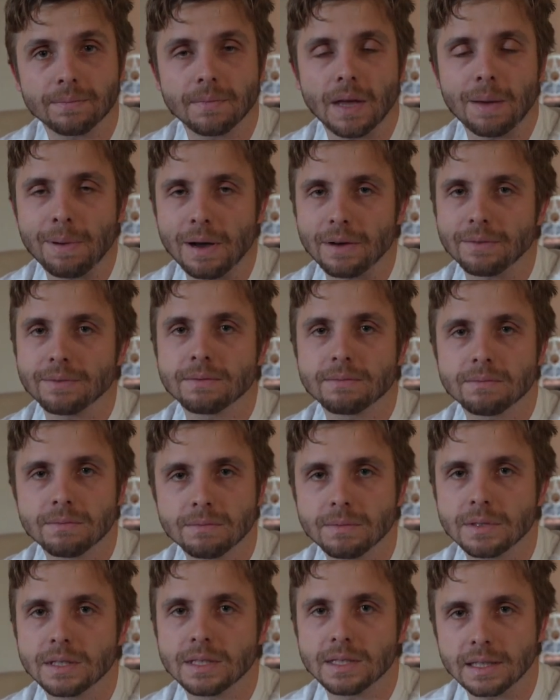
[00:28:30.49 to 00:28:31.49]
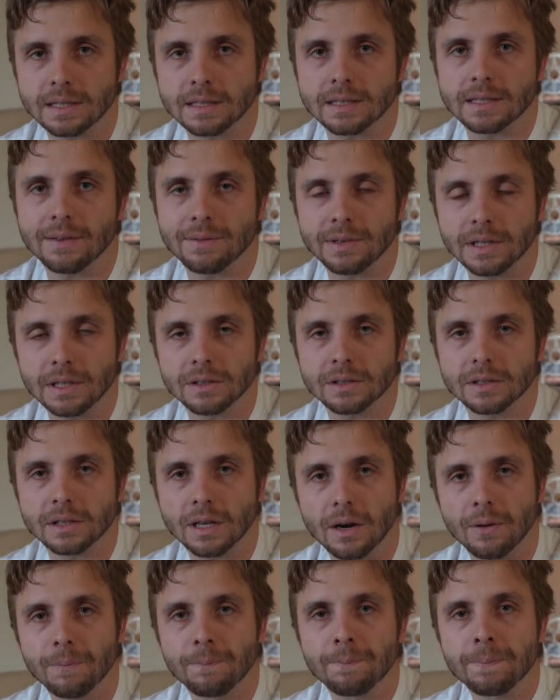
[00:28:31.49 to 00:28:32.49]
about 6-7 years
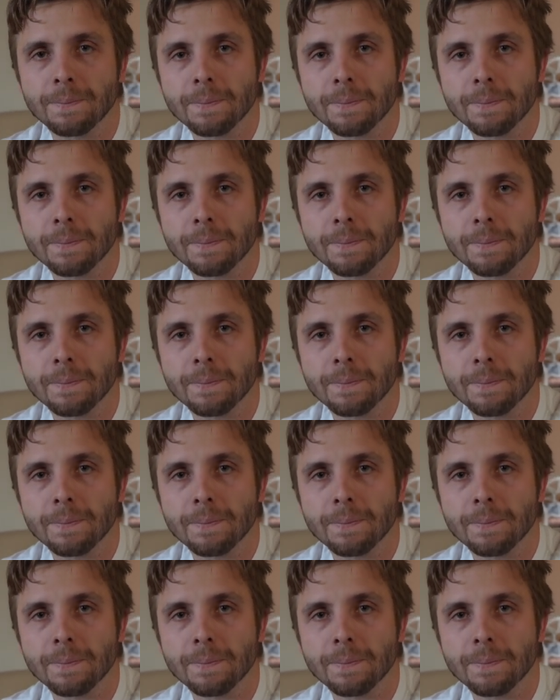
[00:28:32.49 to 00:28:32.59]
ago.